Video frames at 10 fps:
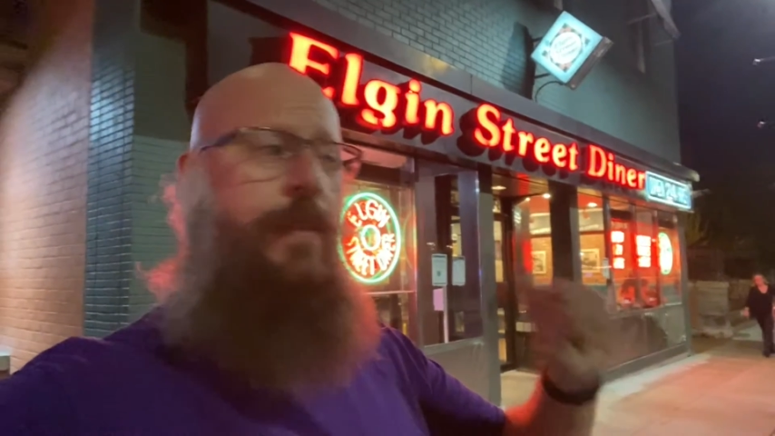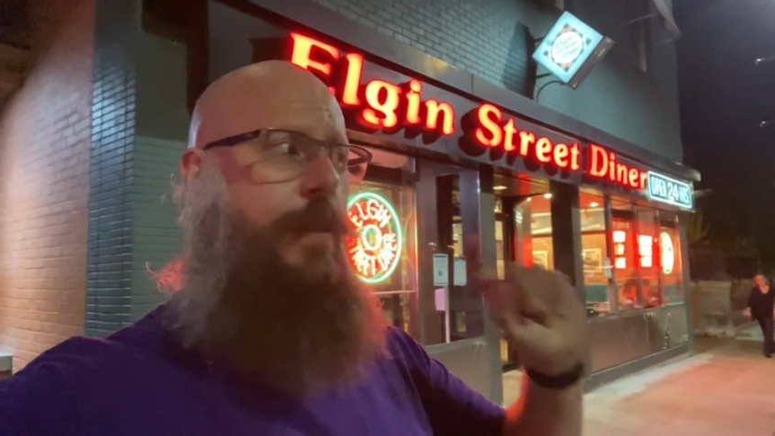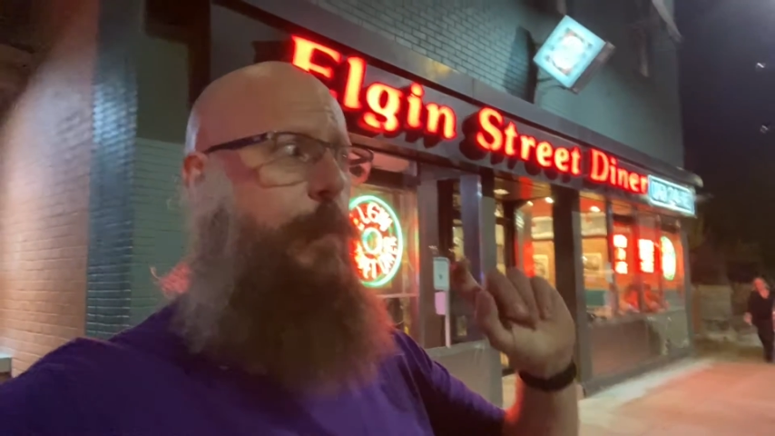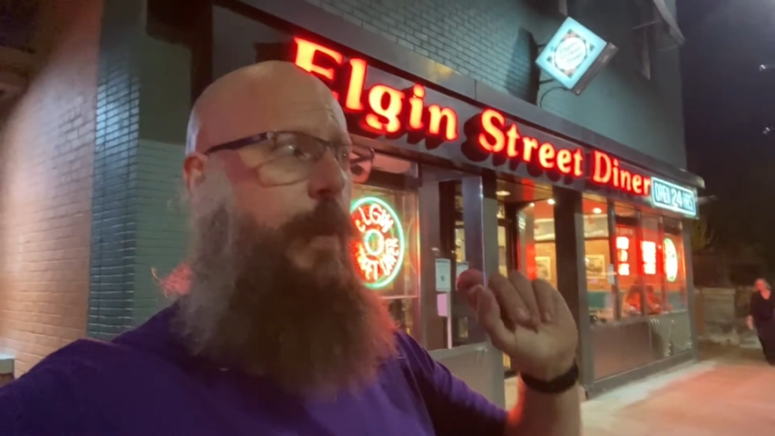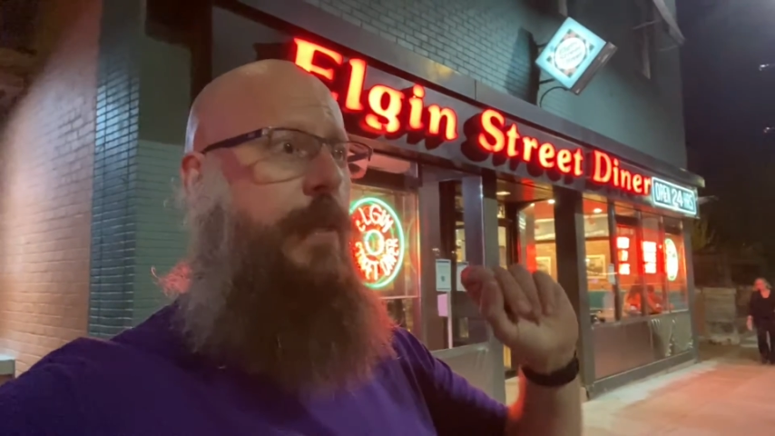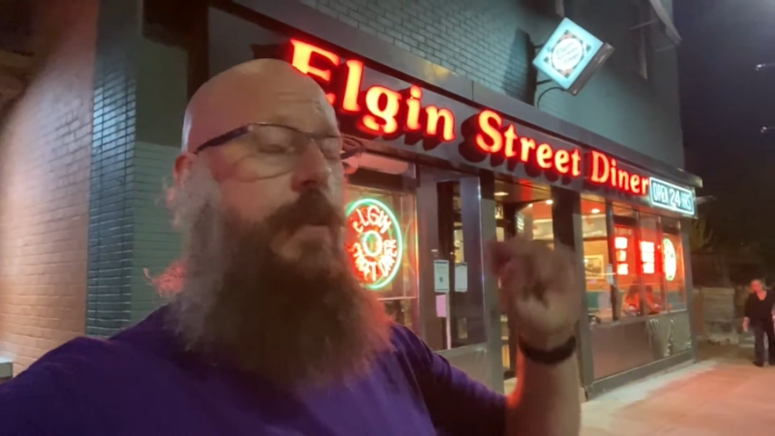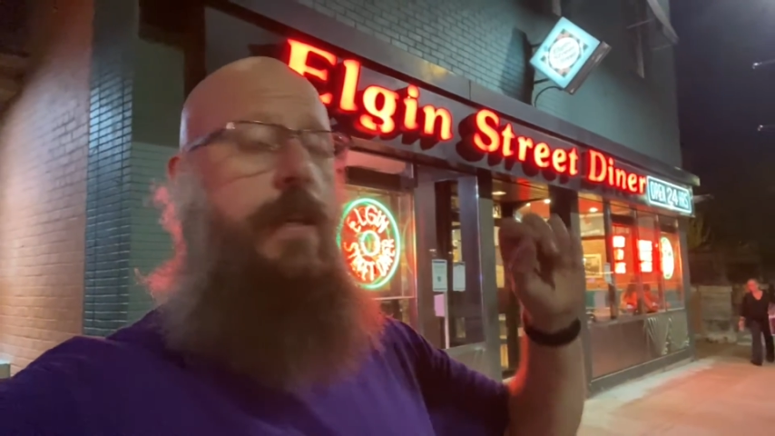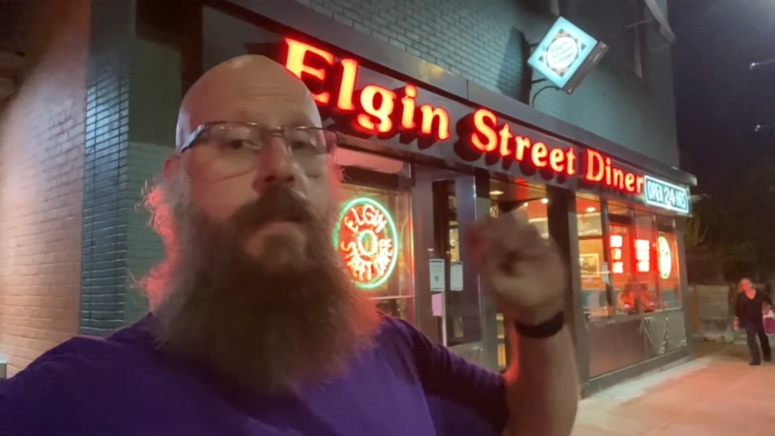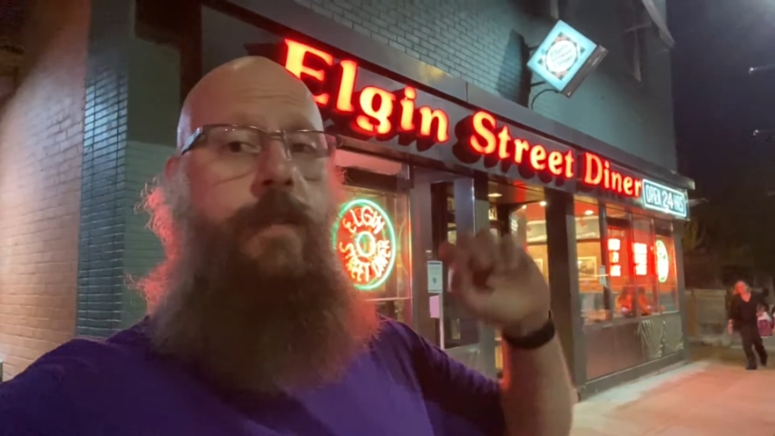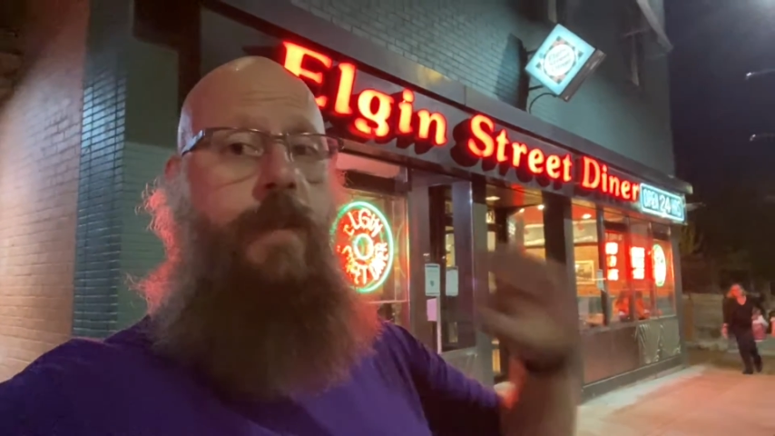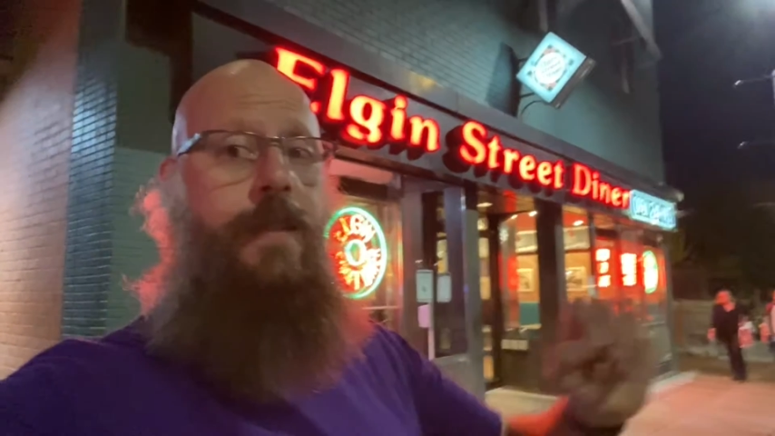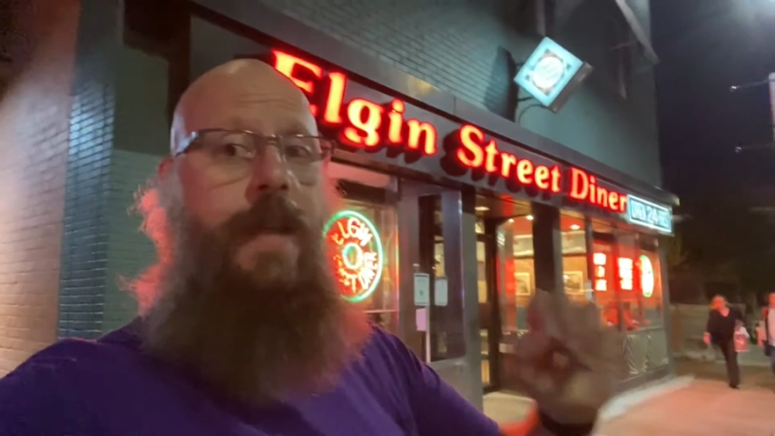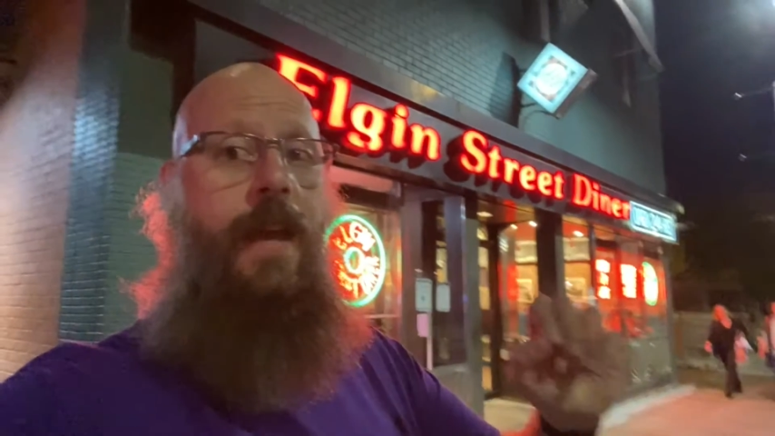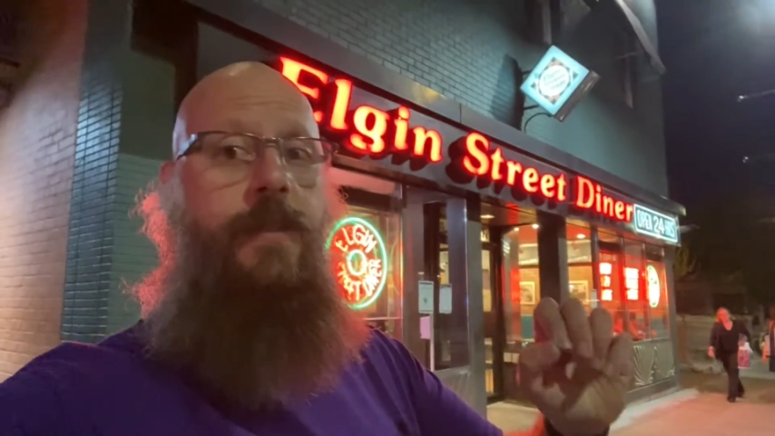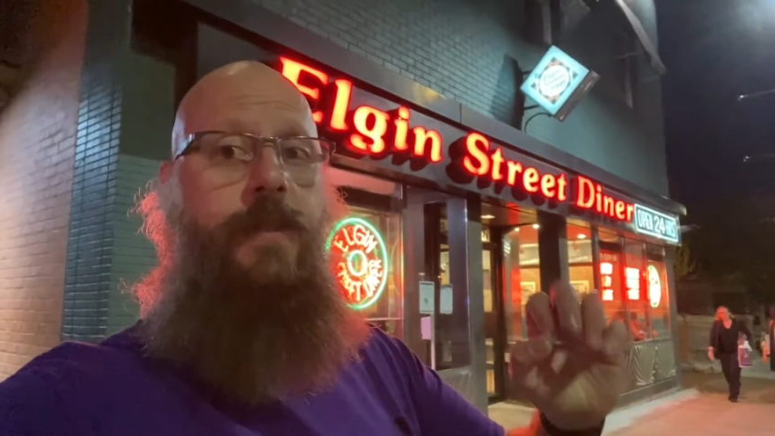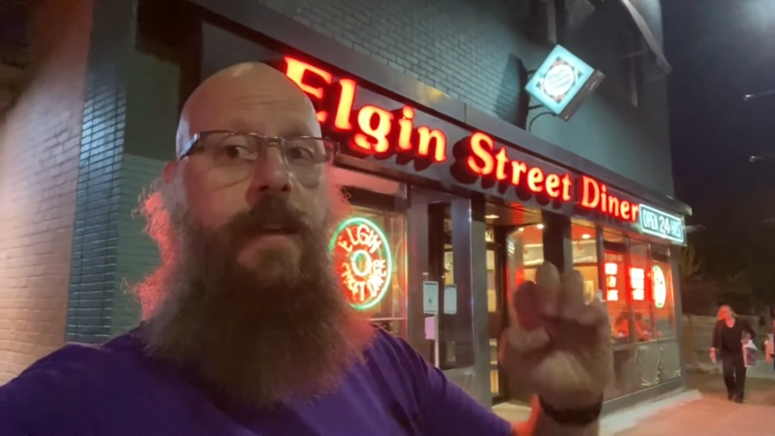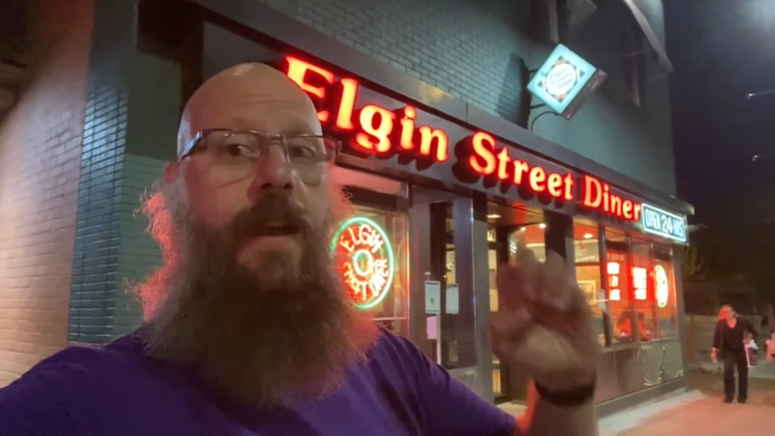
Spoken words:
This place is fantastic.